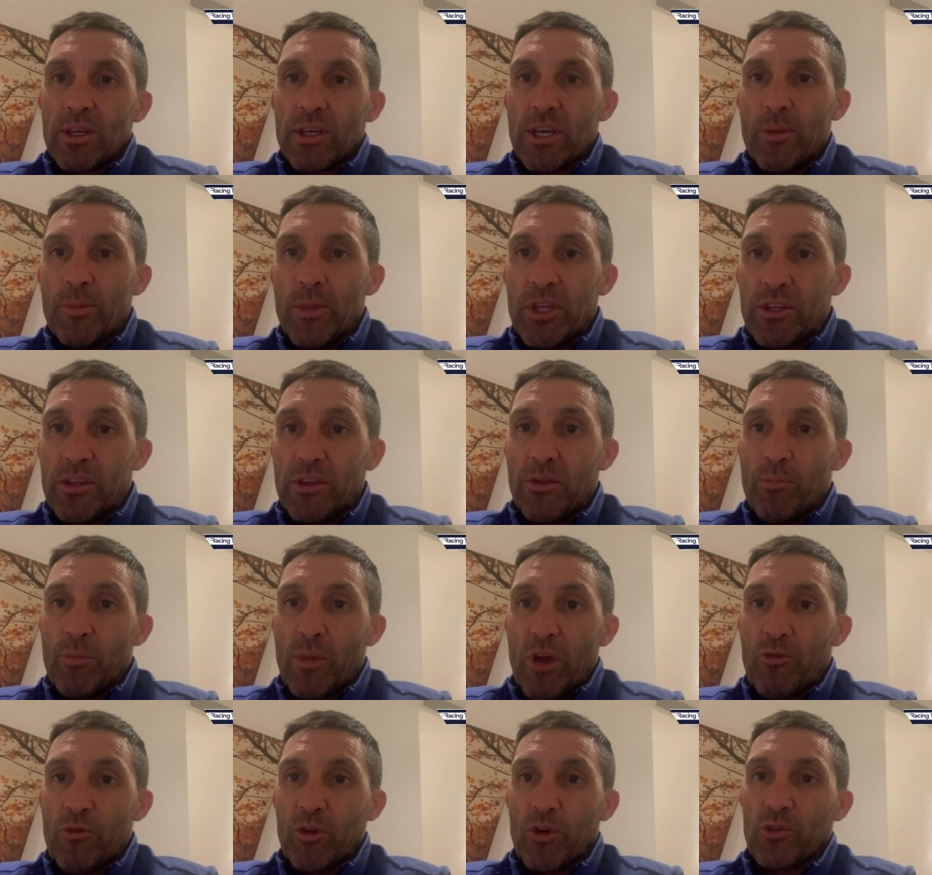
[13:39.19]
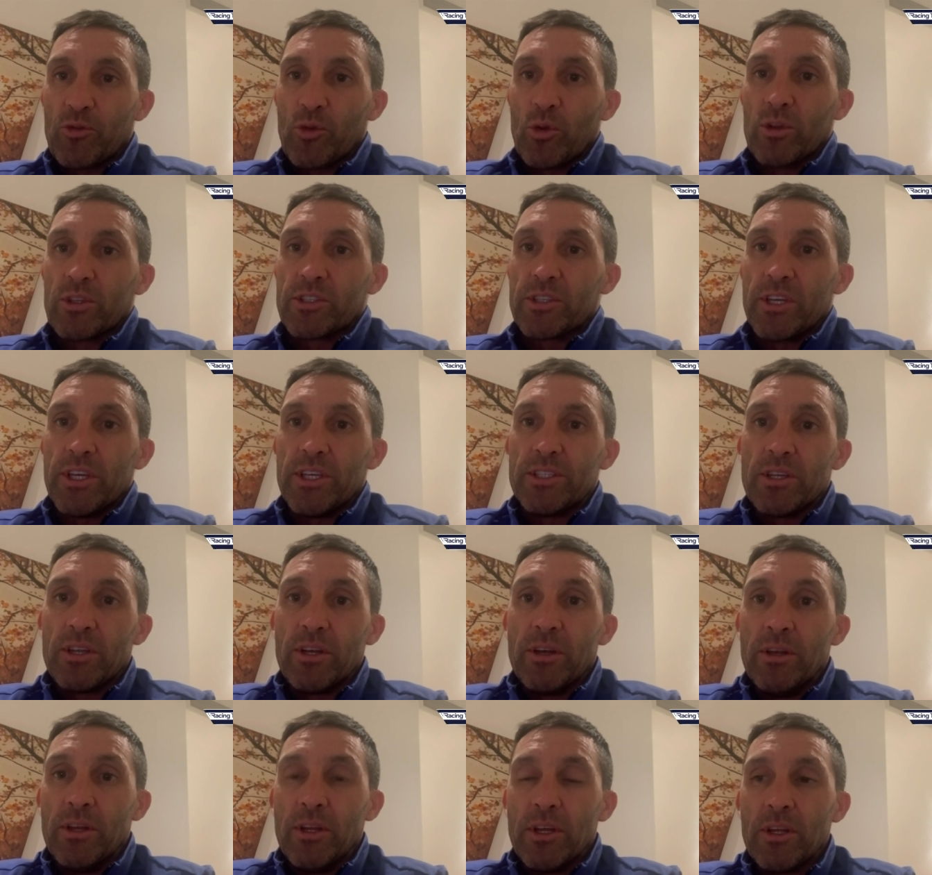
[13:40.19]
came into my first full
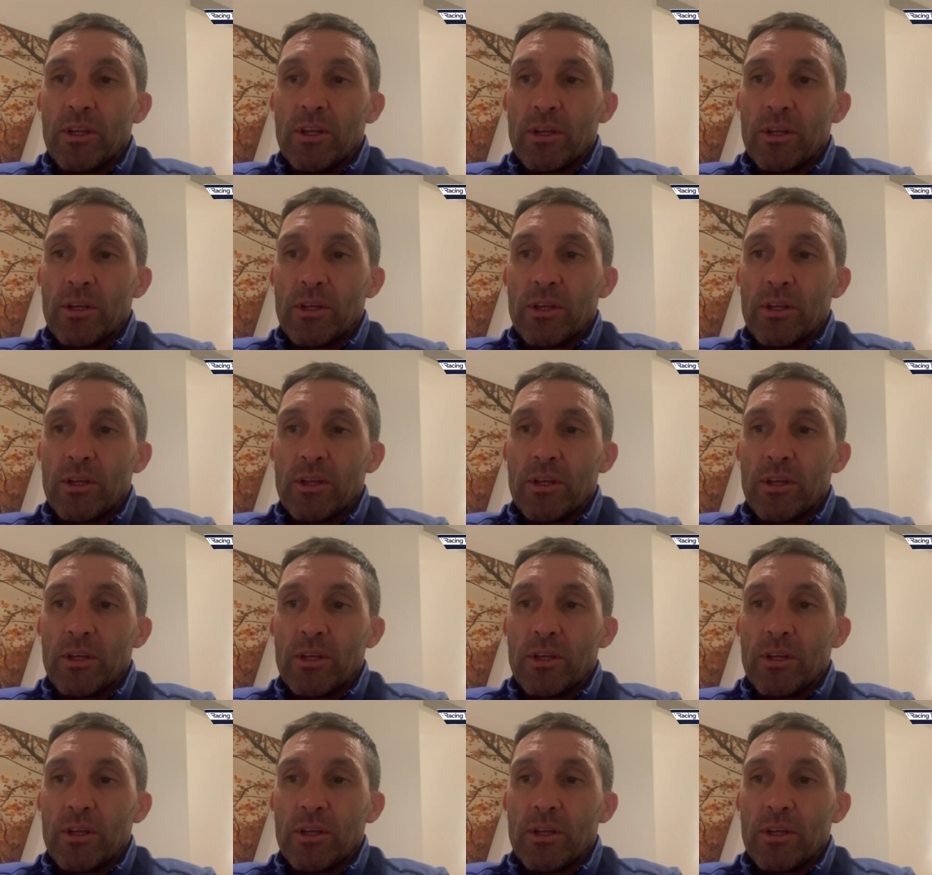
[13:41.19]
season,